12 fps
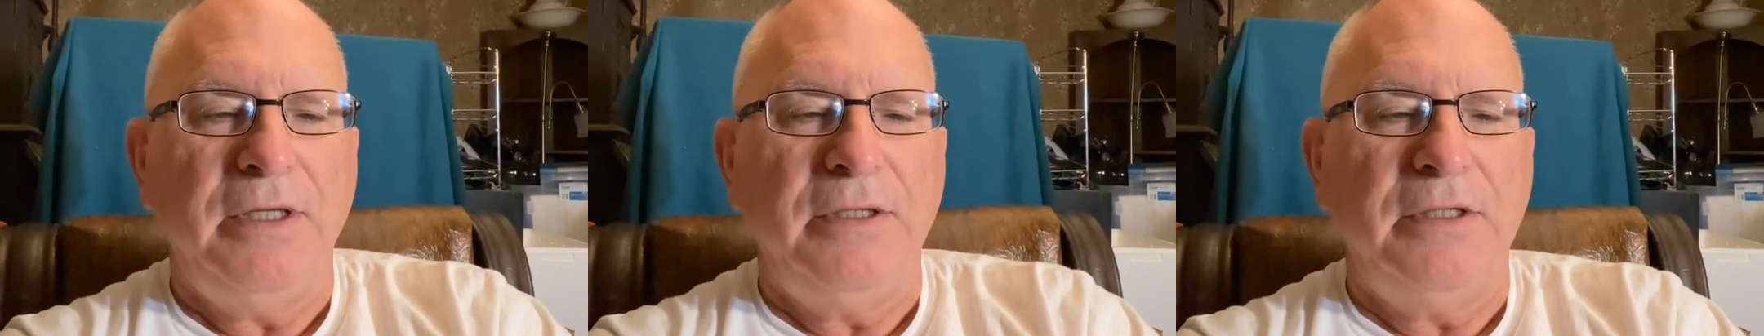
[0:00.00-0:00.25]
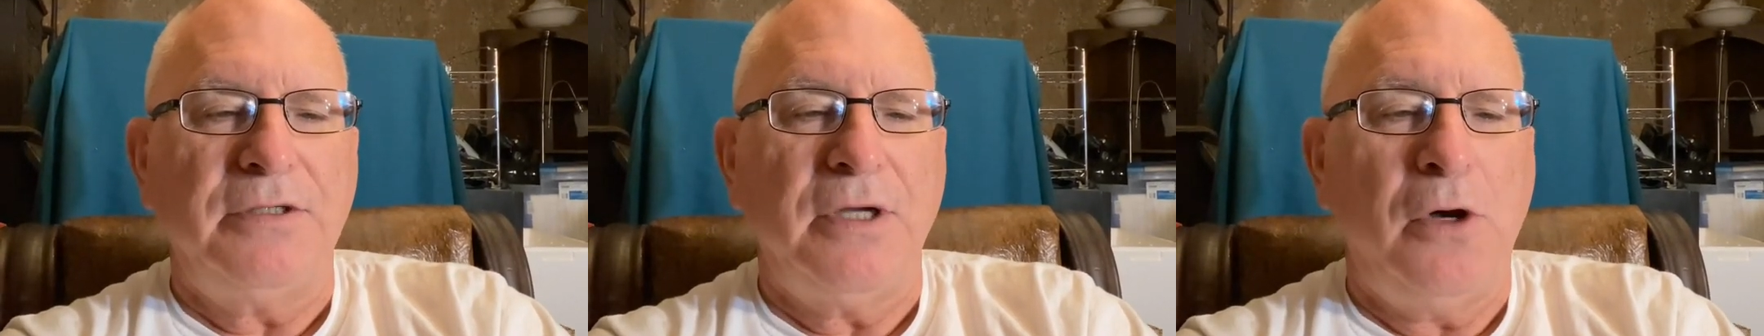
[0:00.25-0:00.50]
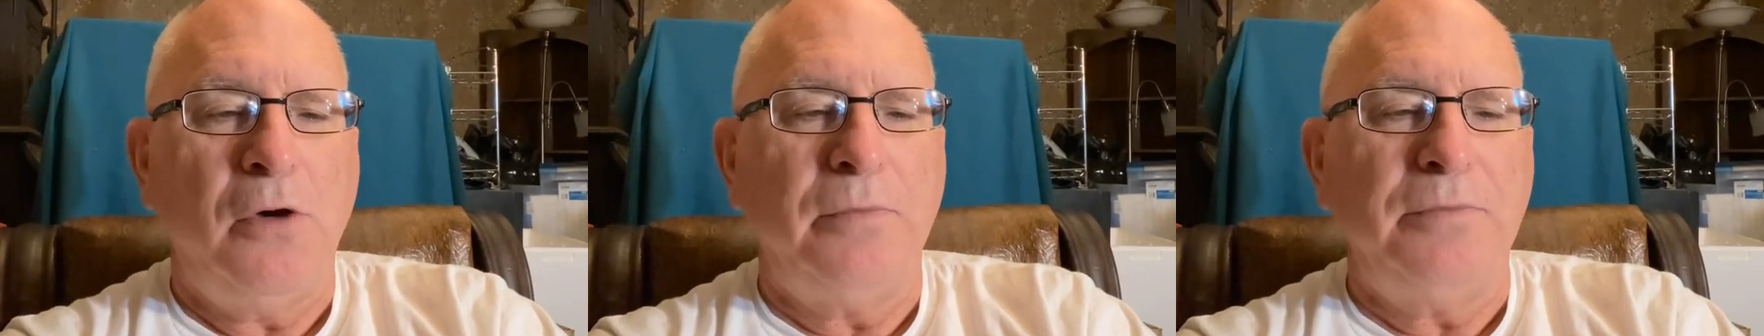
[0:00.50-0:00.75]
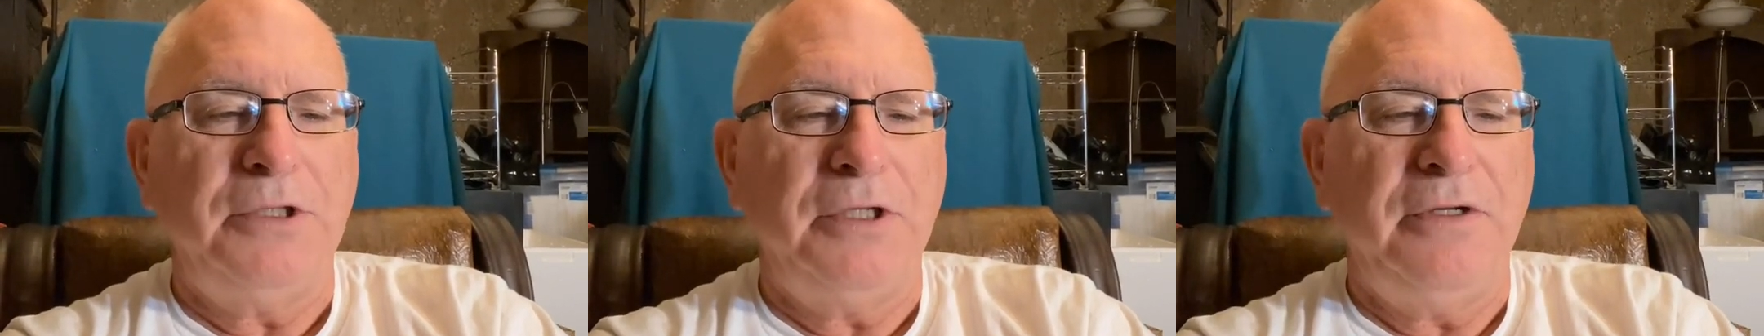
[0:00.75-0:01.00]
This
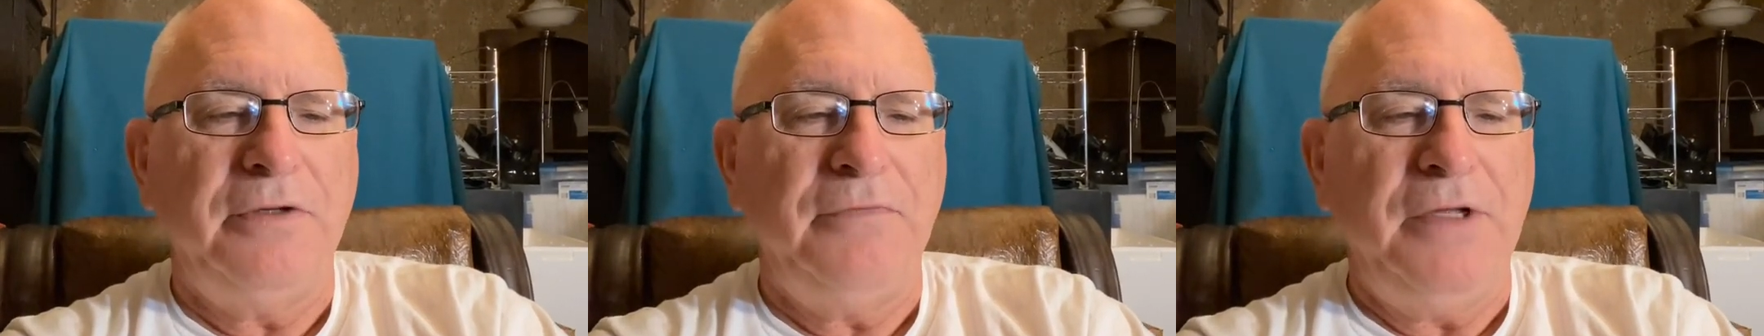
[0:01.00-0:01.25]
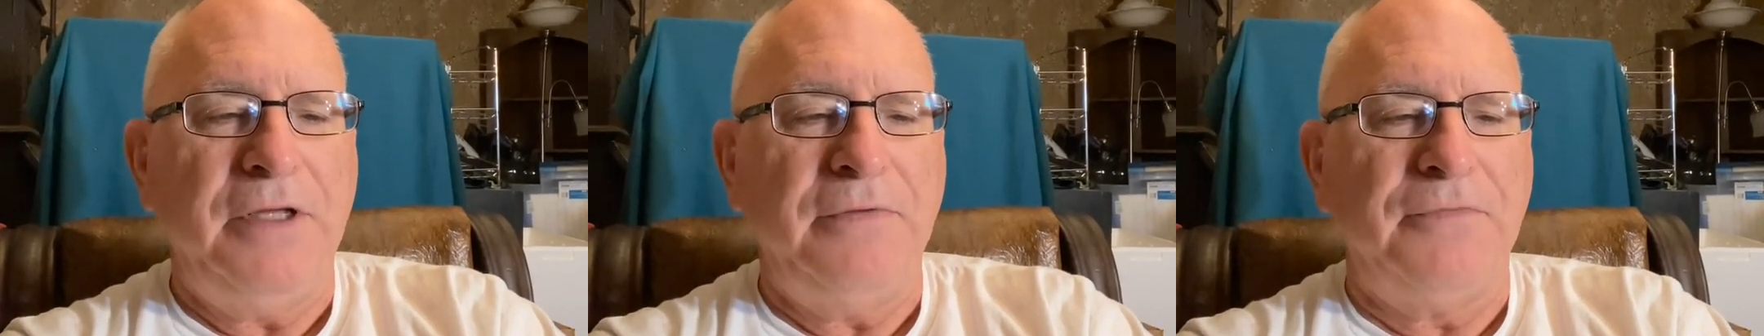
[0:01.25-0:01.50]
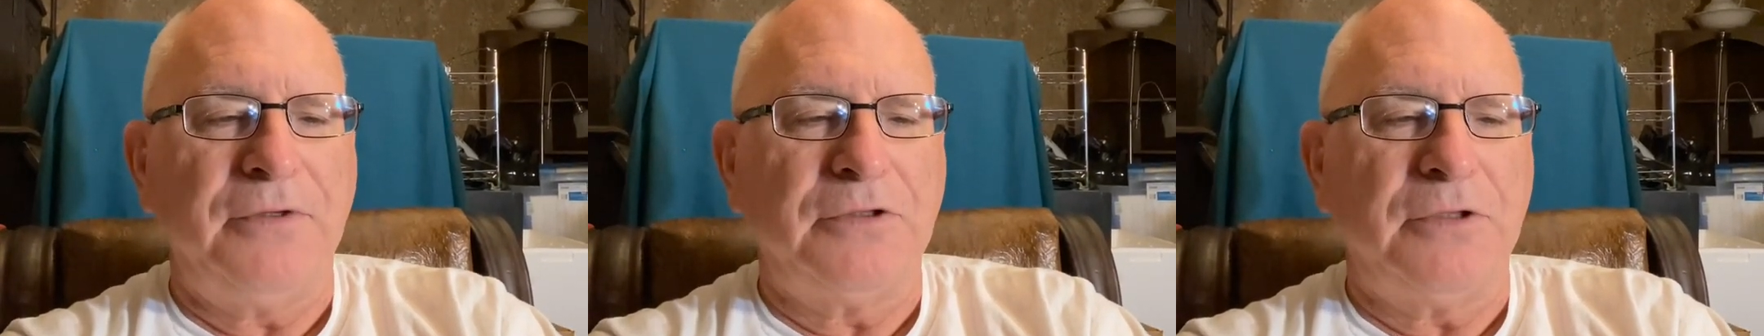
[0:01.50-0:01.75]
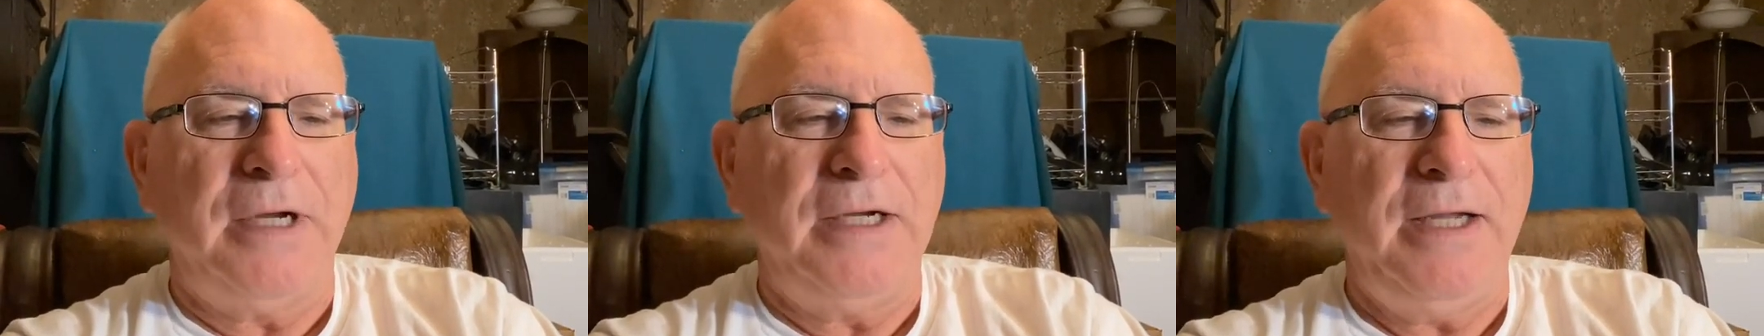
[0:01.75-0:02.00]
hope should
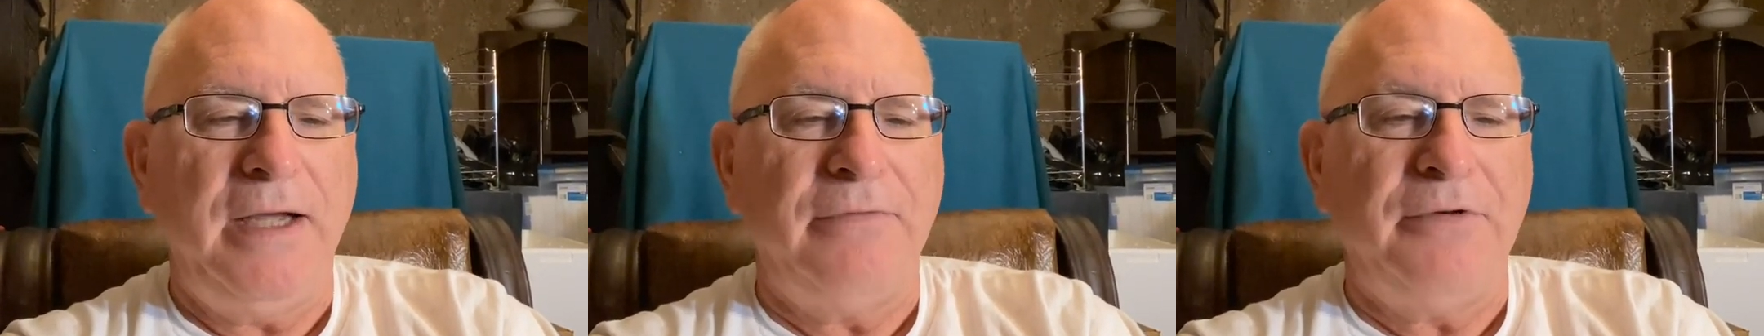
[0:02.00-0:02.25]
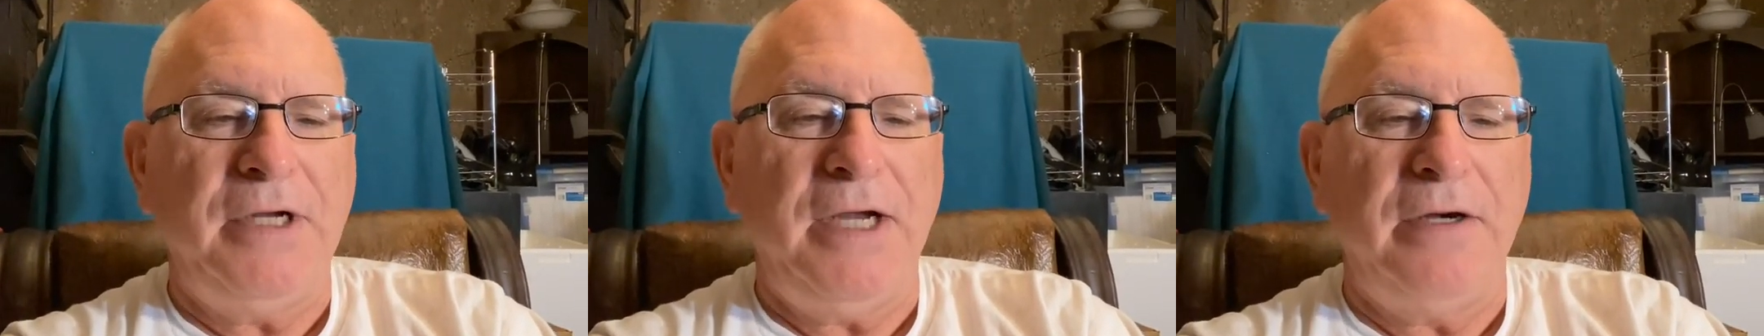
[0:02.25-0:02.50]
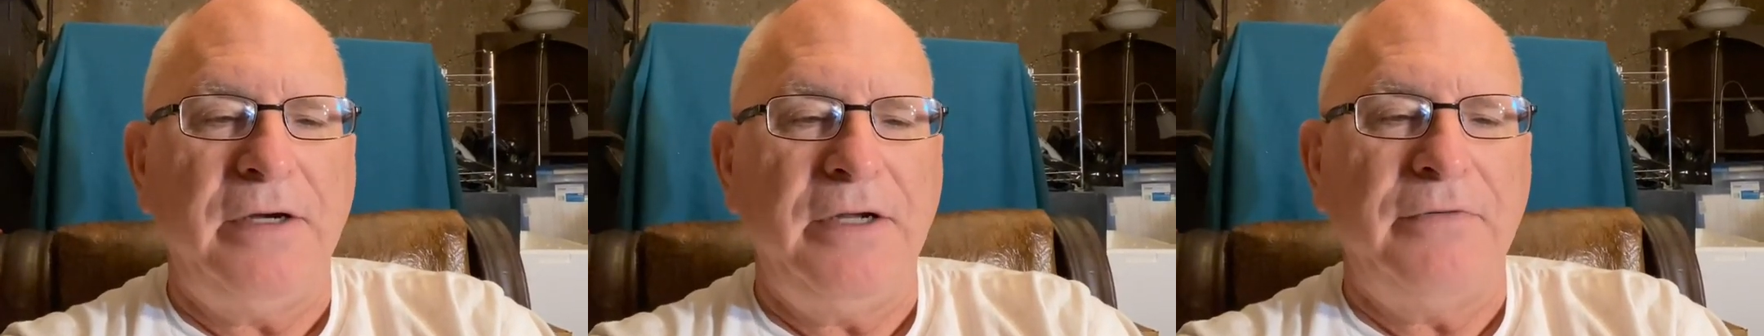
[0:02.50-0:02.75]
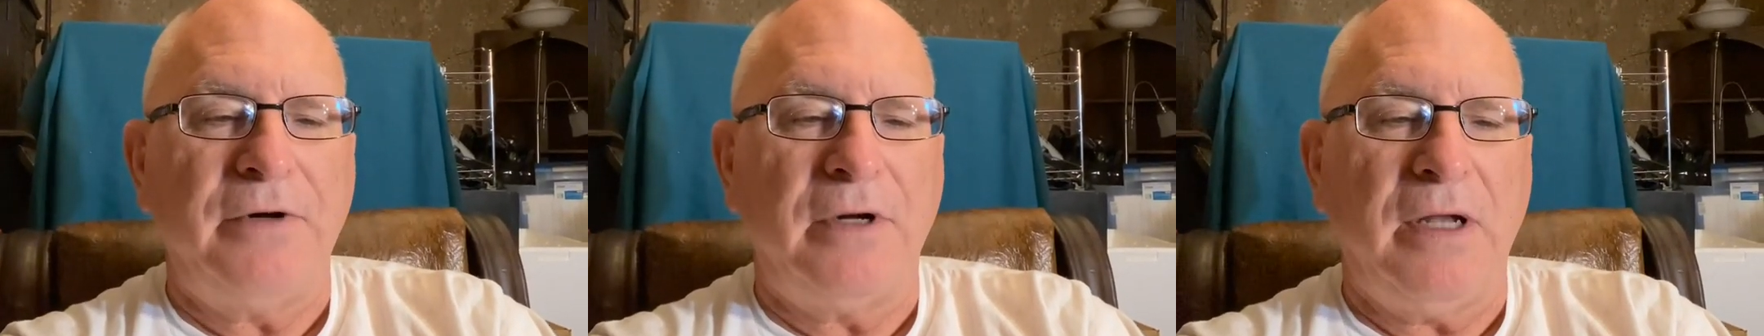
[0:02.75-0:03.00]
infiltrate every area
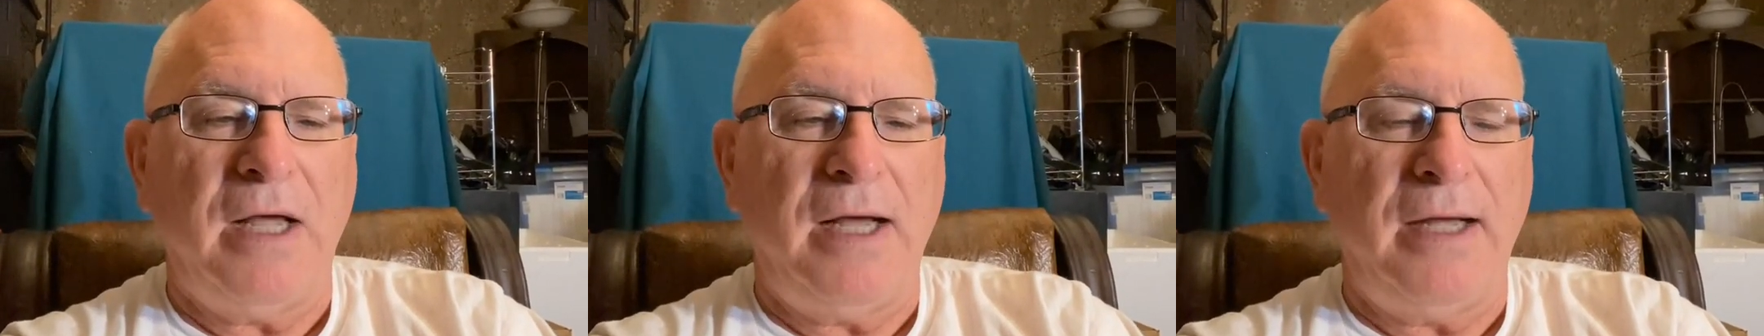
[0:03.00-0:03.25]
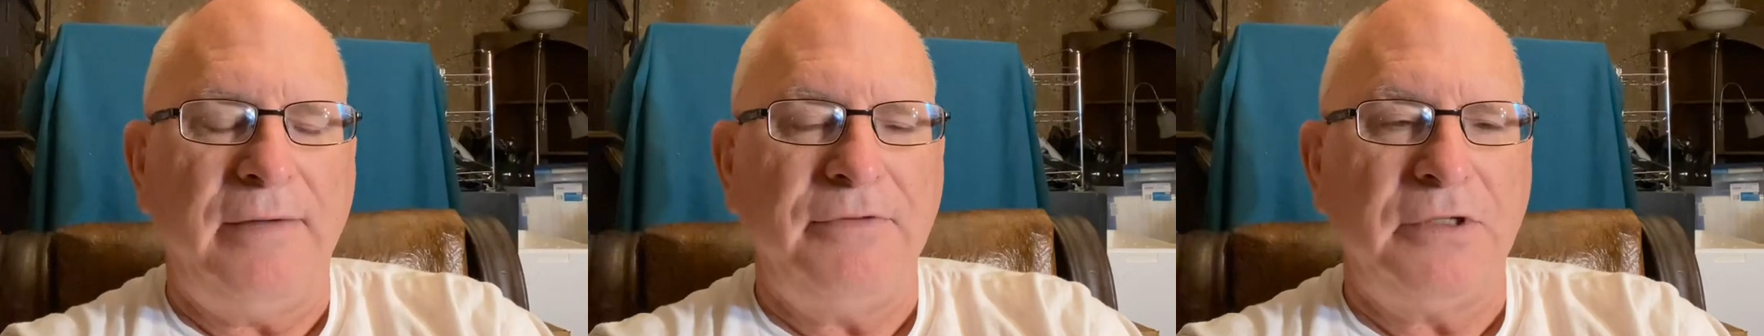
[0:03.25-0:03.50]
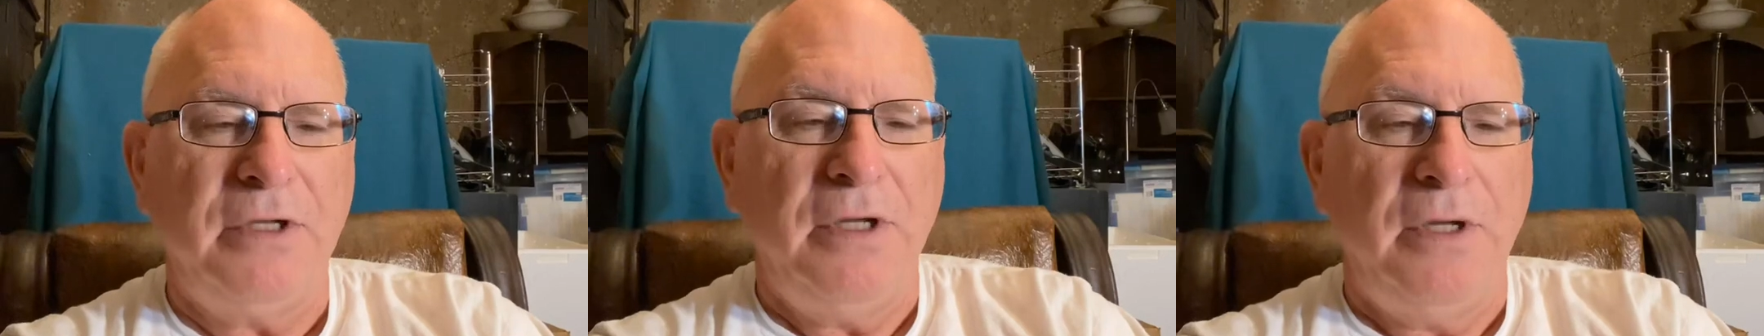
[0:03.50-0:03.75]
of our lives.